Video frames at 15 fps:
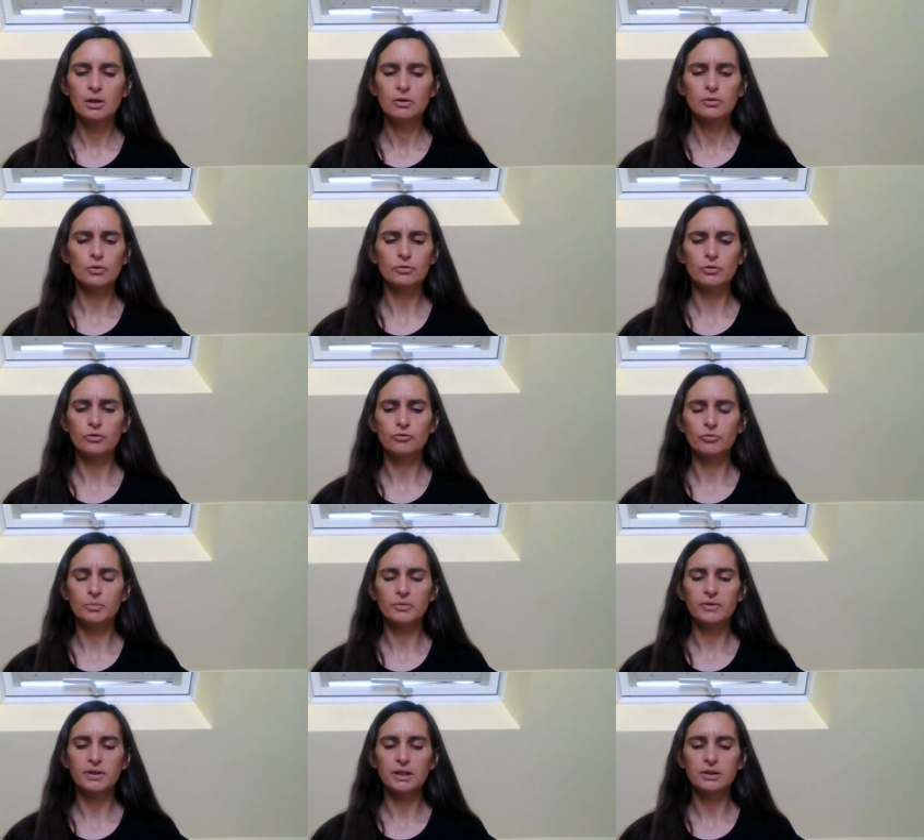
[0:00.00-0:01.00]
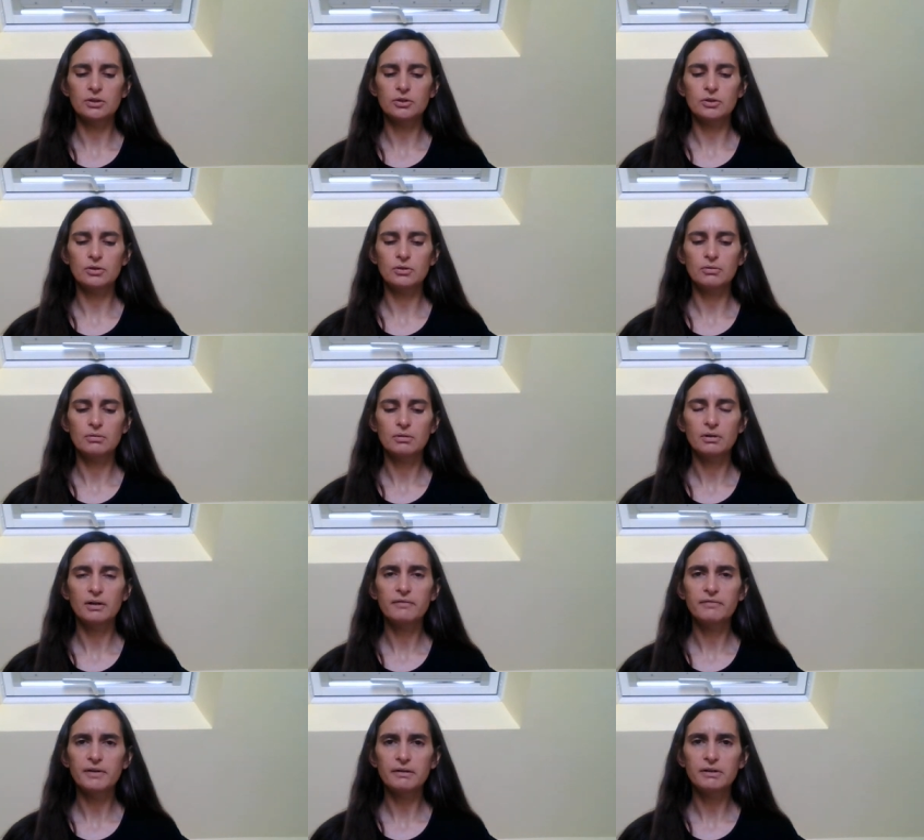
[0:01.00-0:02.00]
not honourable thing to do.
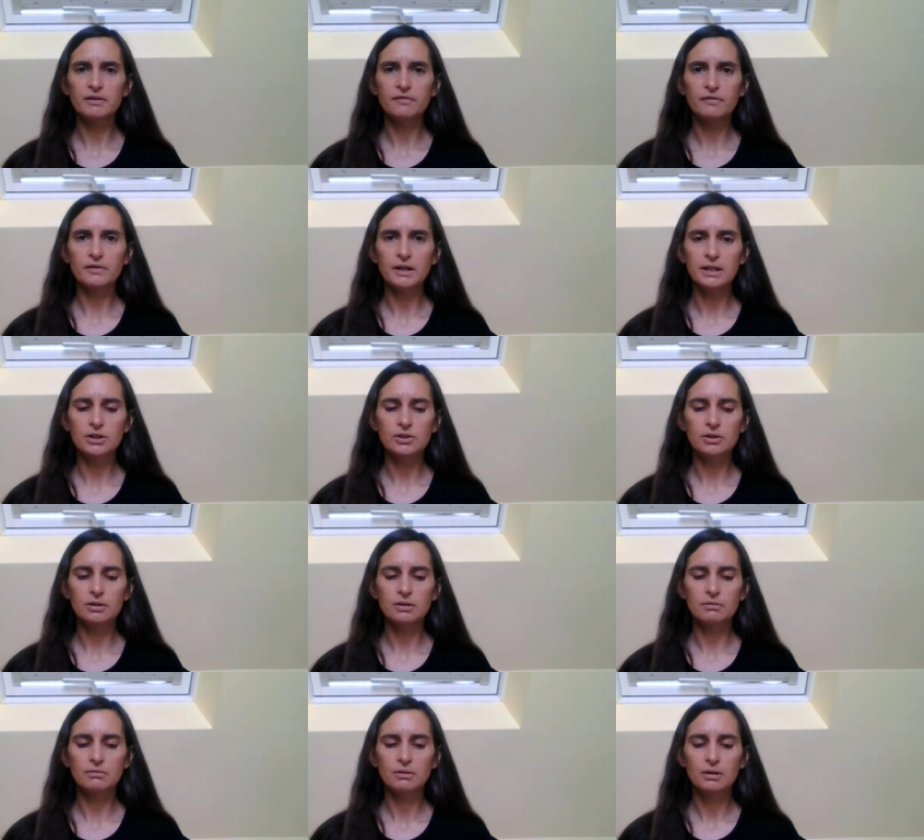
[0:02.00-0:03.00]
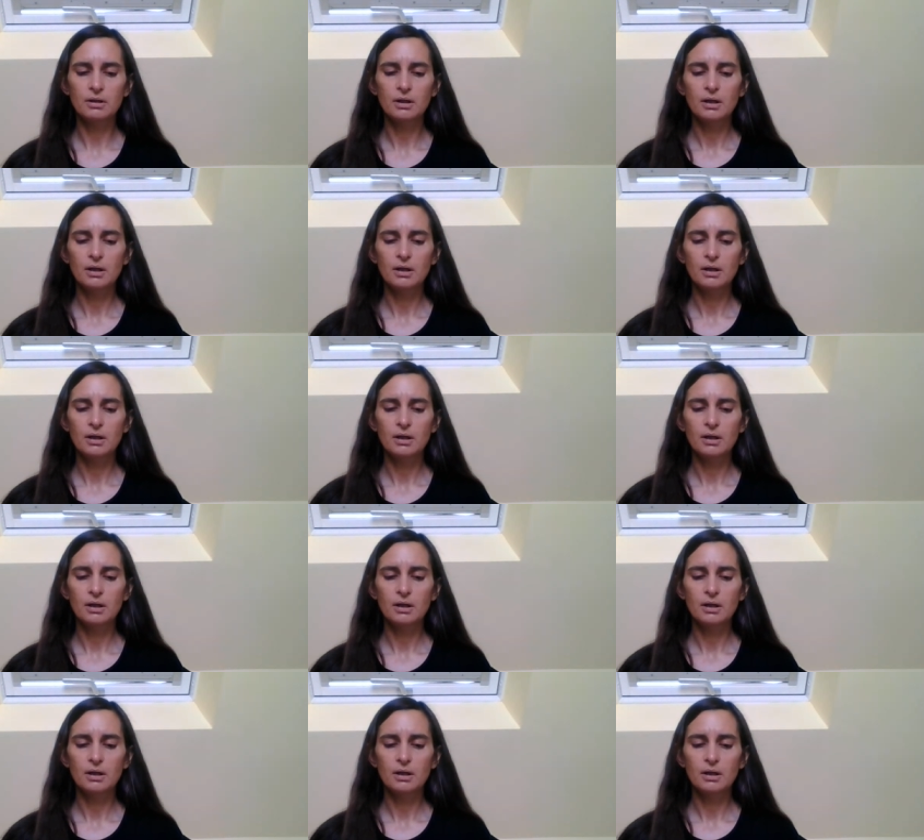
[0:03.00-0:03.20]
I'm very afraid too.